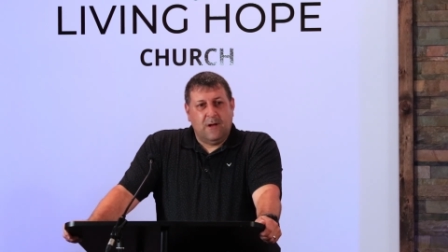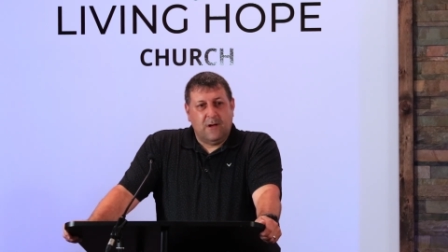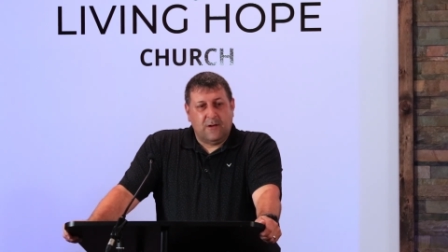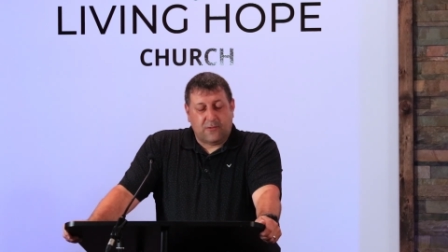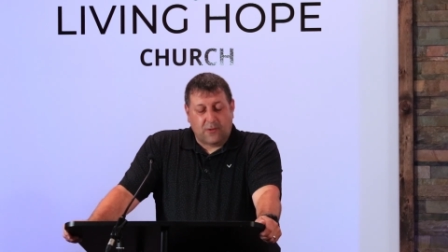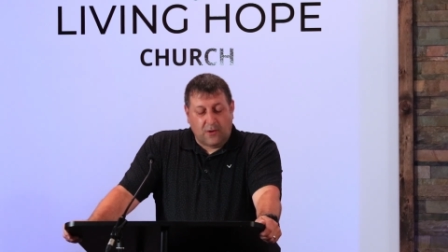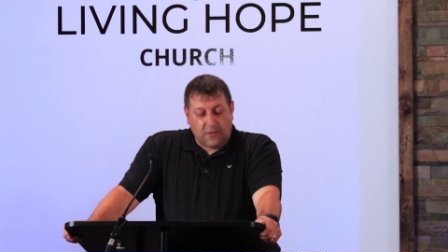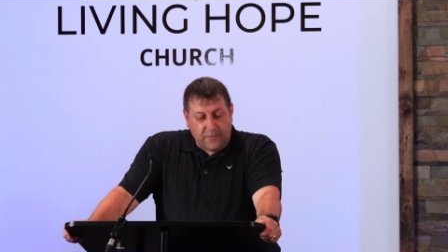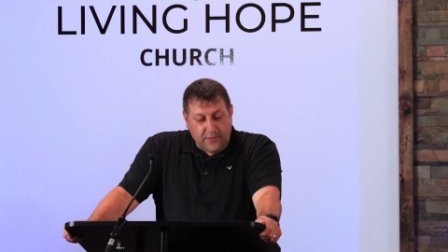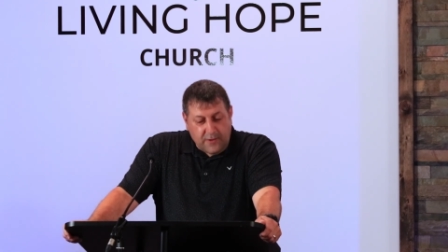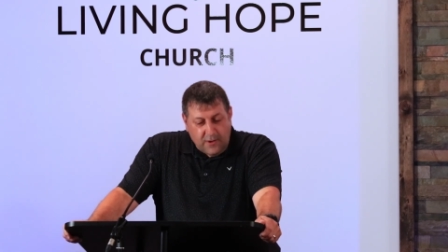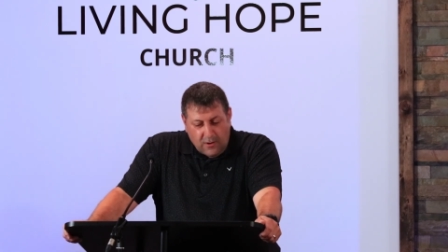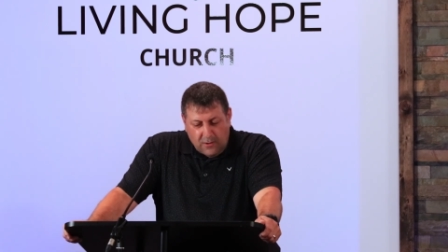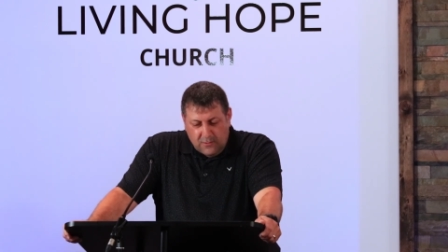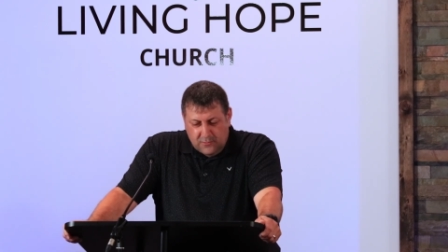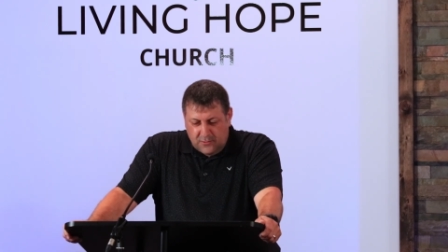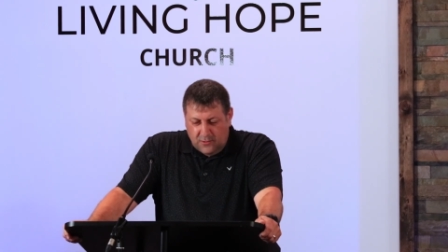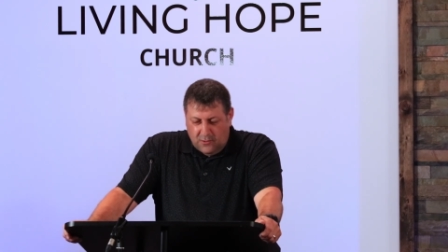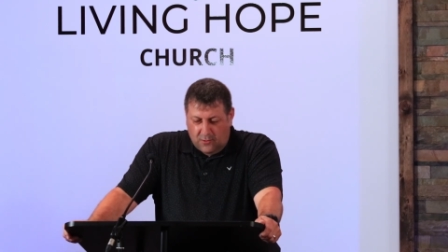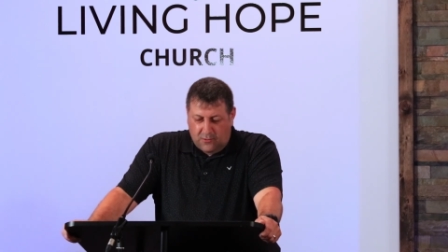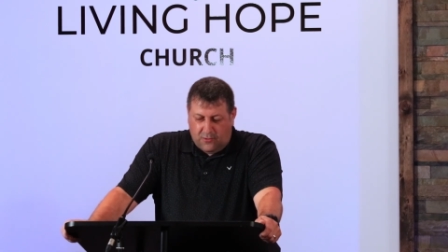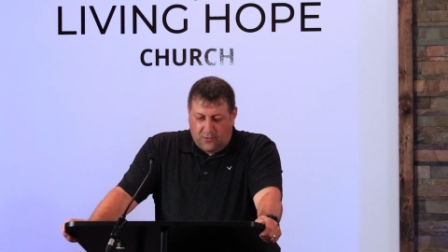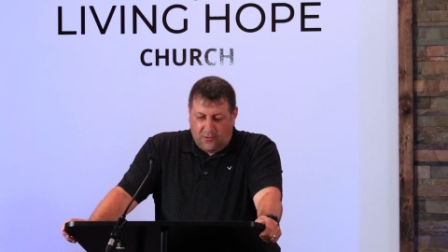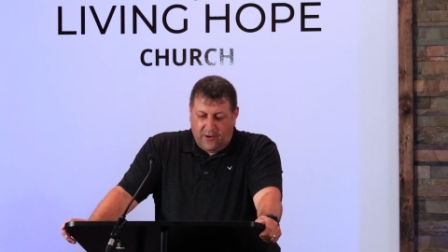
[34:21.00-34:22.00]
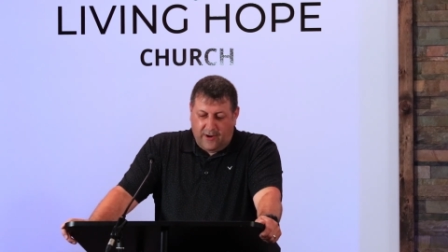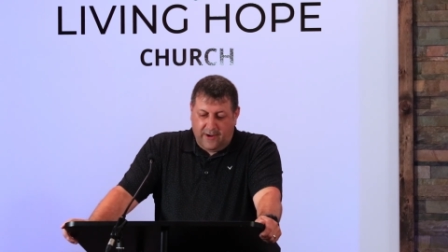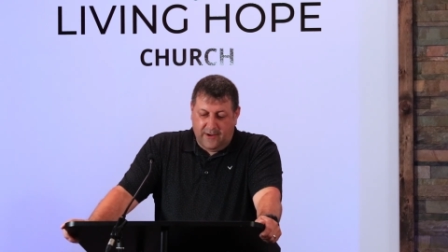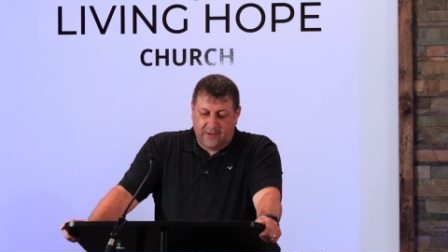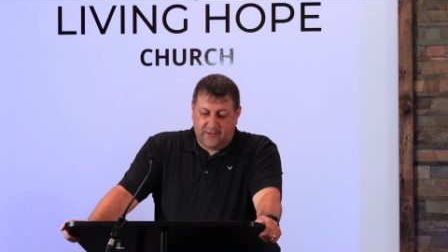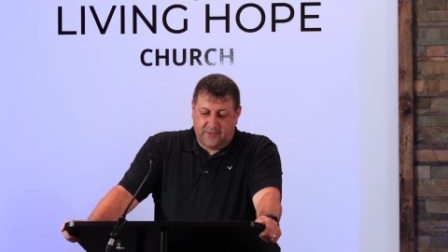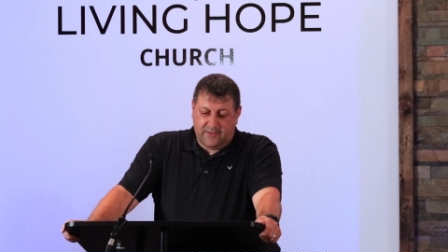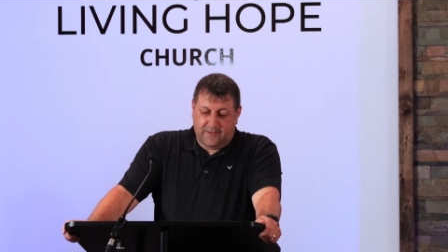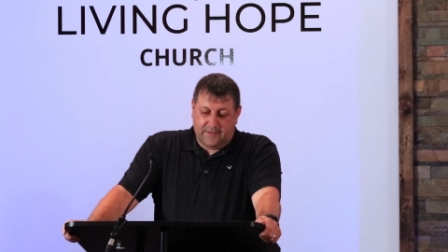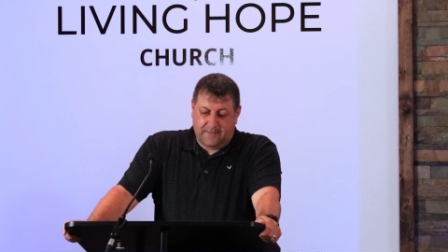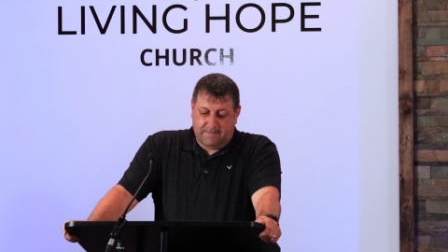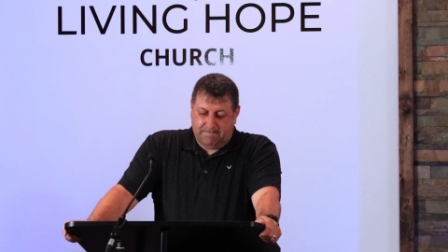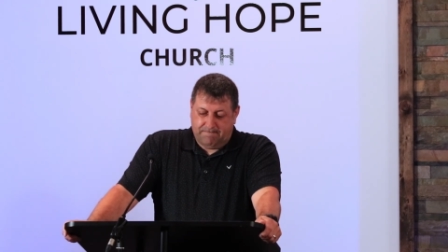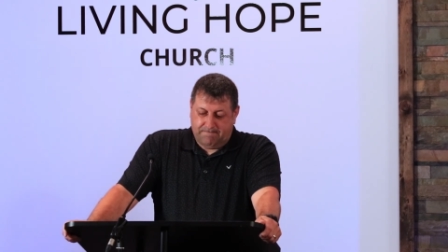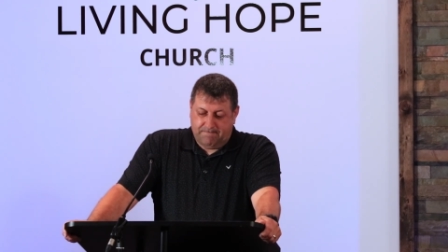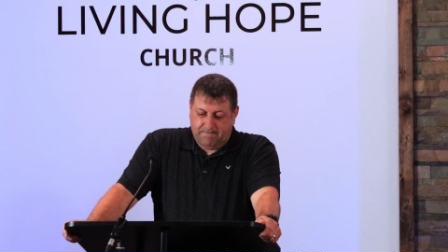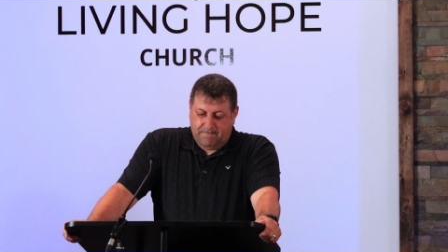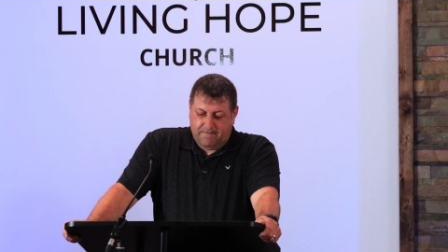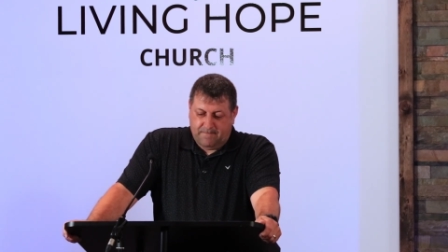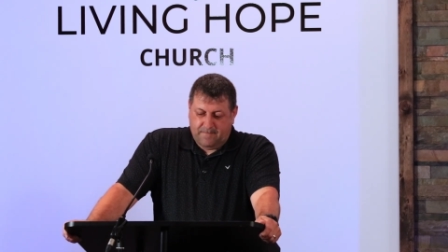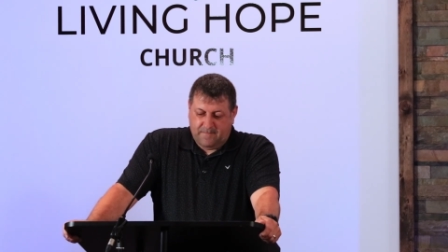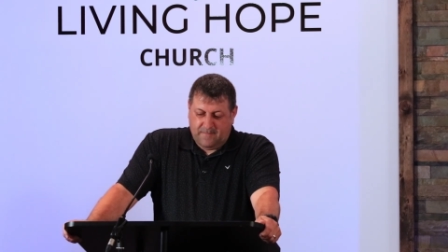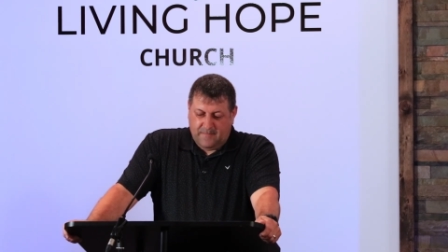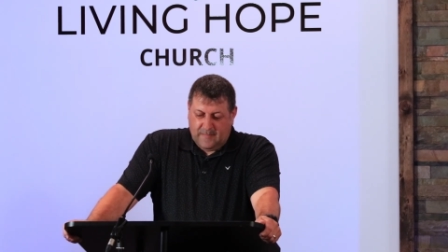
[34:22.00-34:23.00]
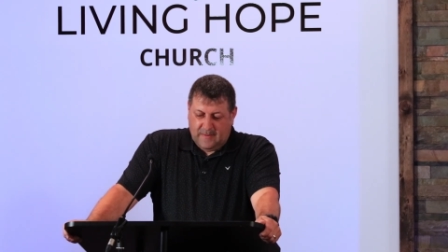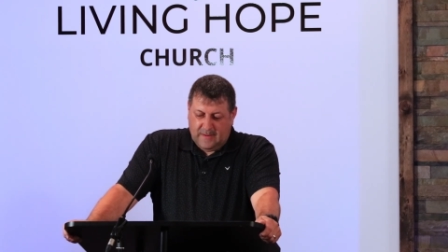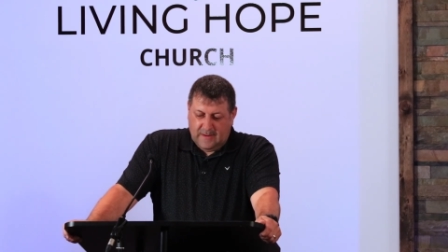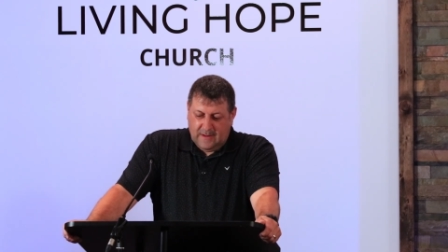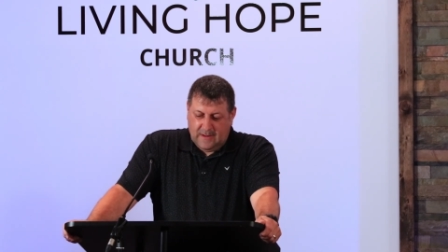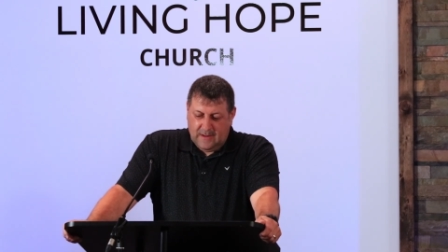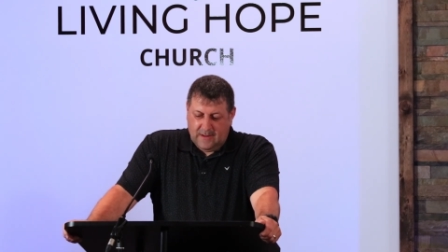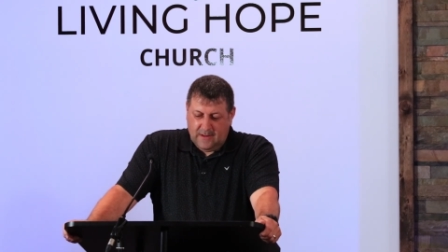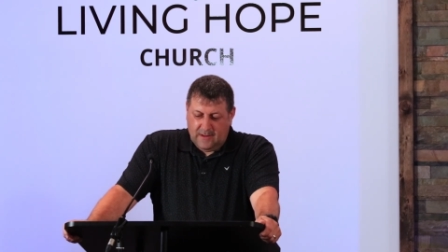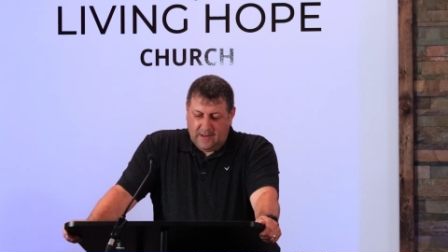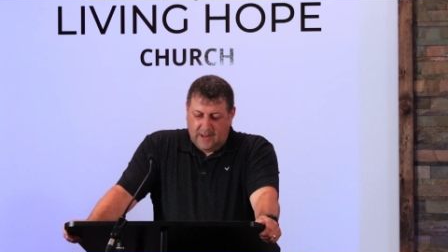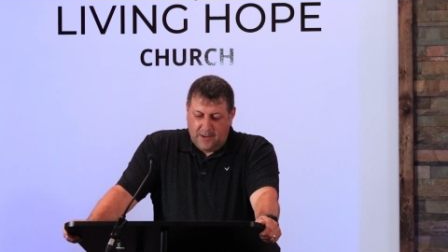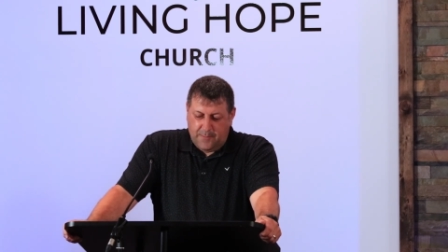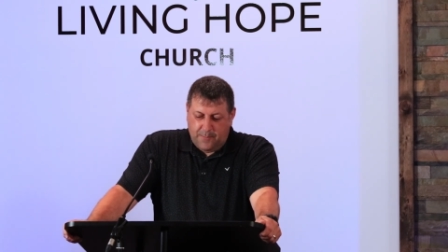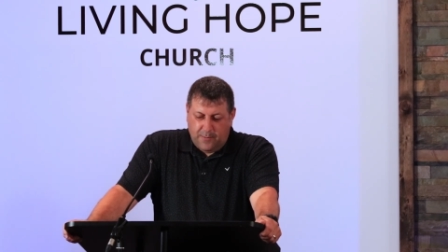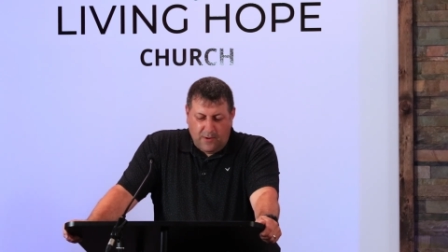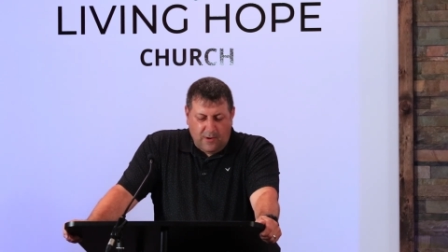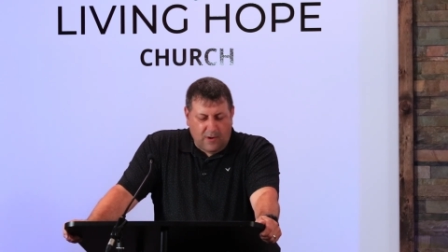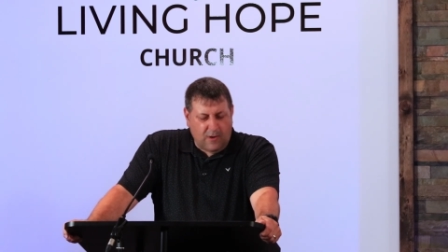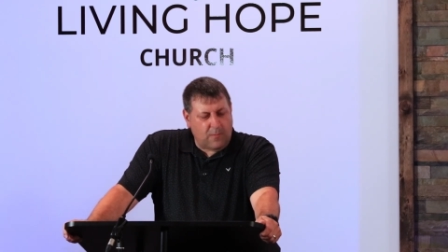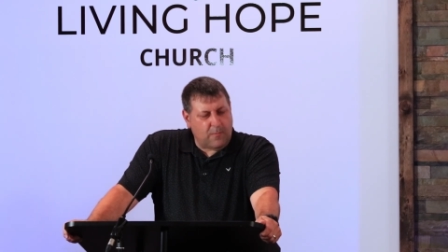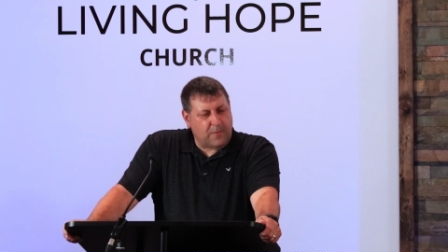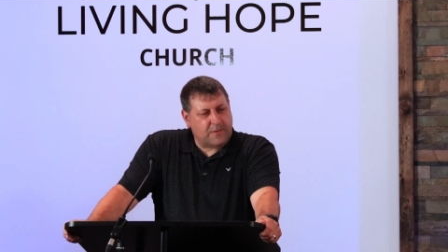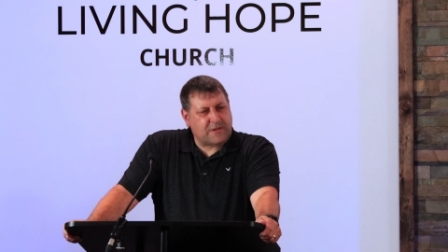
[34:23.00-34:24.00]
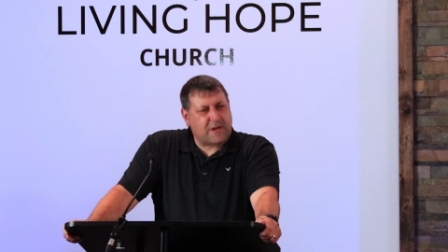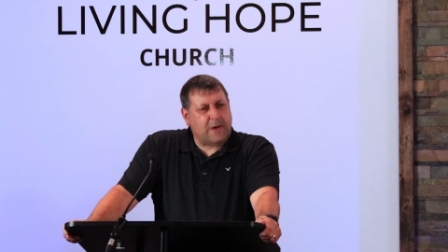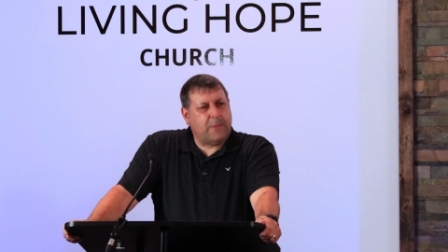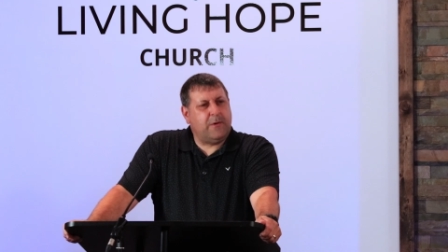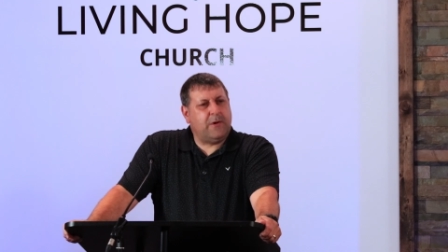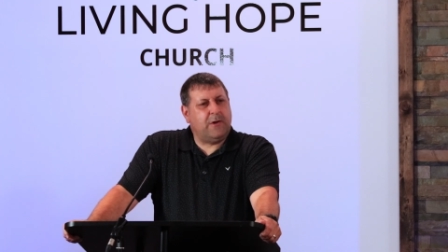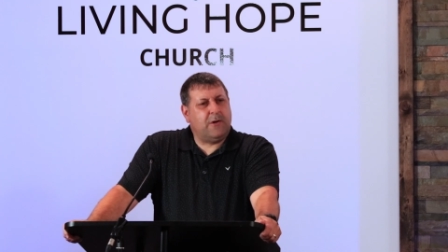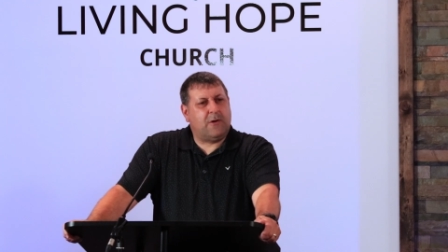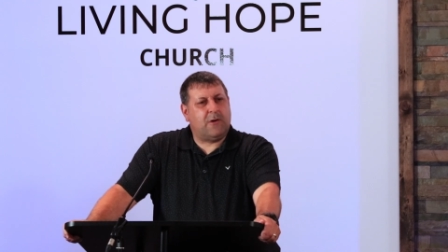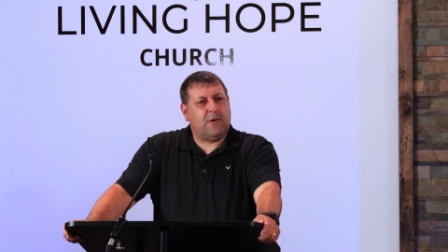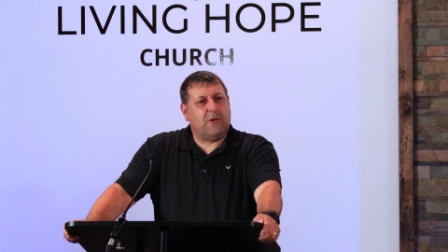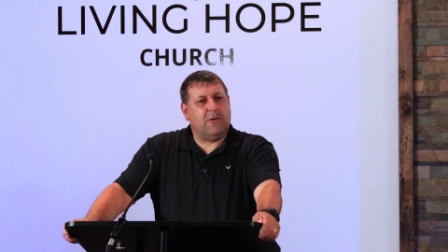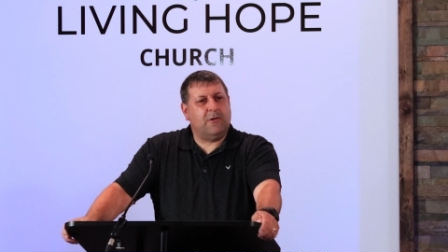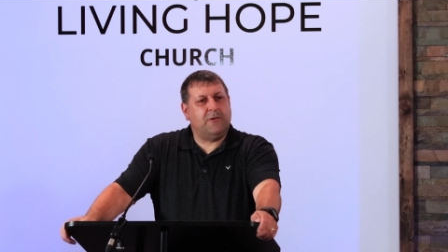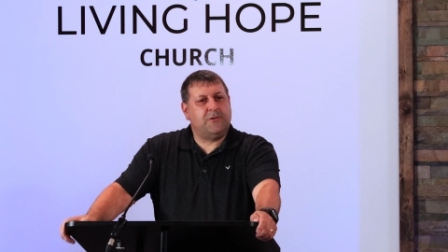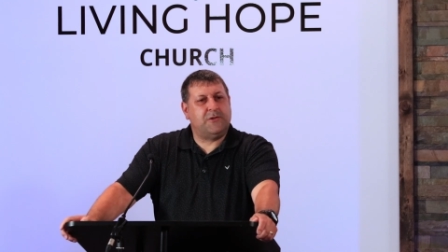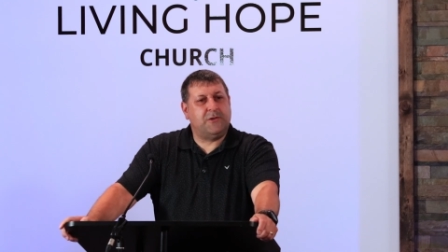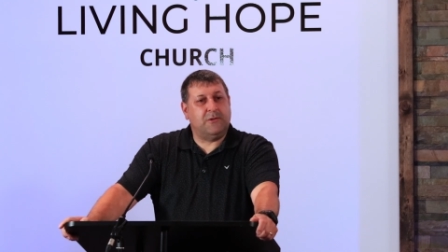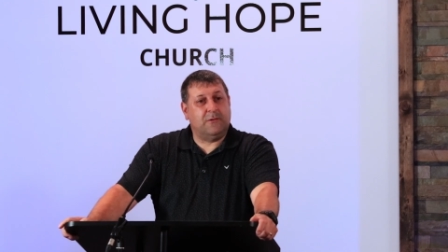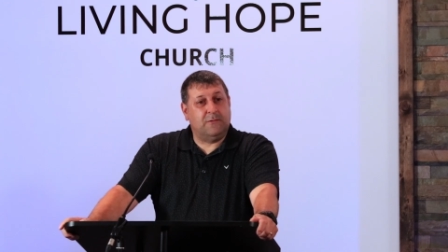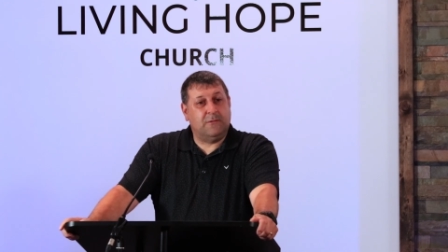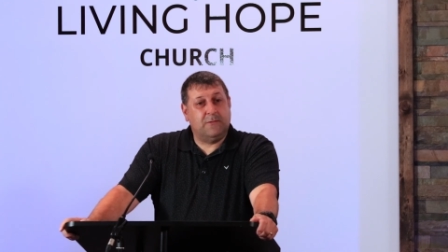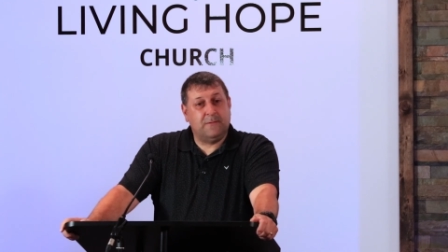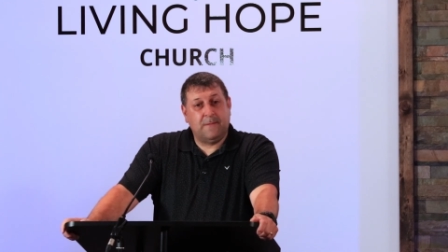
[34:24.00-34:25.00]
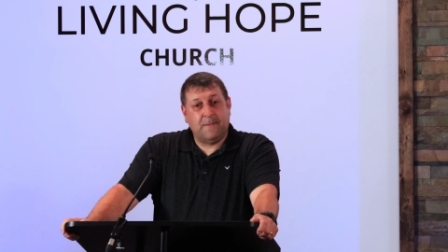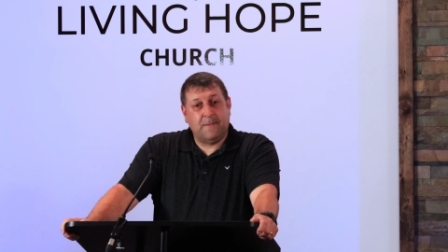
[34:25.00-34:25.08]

So if you don't know Christ, like Paul was, I would encourage you.